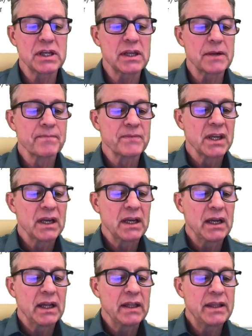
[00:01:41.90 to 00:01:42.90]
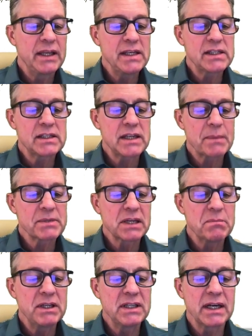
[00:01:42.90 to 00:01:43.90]
that these steps can
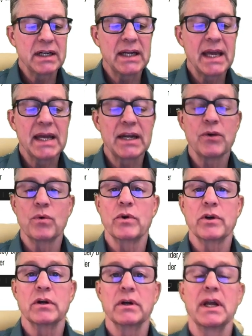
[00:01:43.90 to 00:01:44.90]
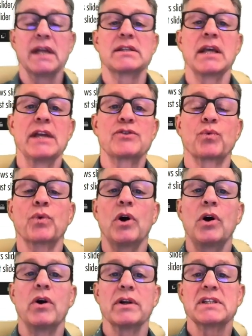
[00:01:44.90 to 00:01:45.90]
be done in any order. It's
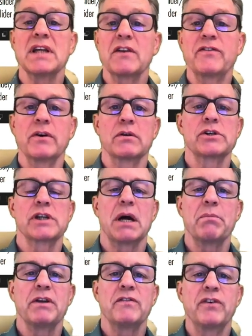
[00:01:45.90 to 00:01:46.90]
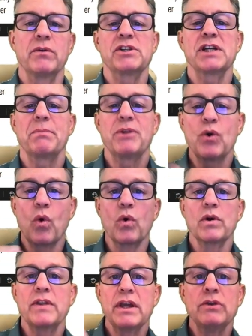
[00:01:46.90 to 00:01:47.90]
raw. It's not Photoshop. In Photoshop, the
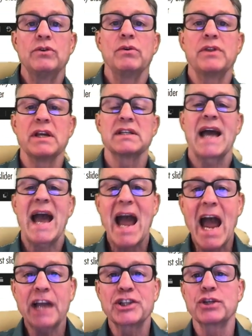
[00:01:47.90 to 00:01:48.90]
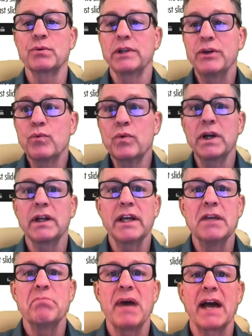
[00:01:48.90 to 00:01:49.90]
order that you do things actually really
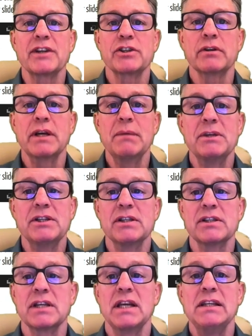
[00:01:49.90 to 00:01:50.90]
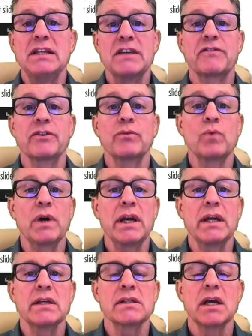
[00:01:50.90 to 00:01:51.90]
impacts your images in different
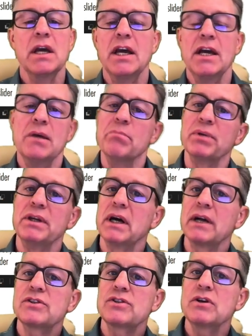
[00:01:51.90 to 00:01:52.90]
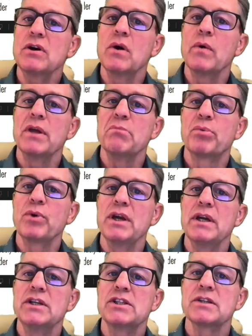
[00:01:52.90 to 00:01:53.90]
ways, but not so in
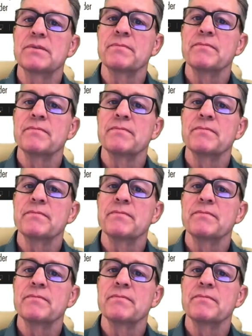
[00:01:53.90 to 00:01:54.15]
Bridge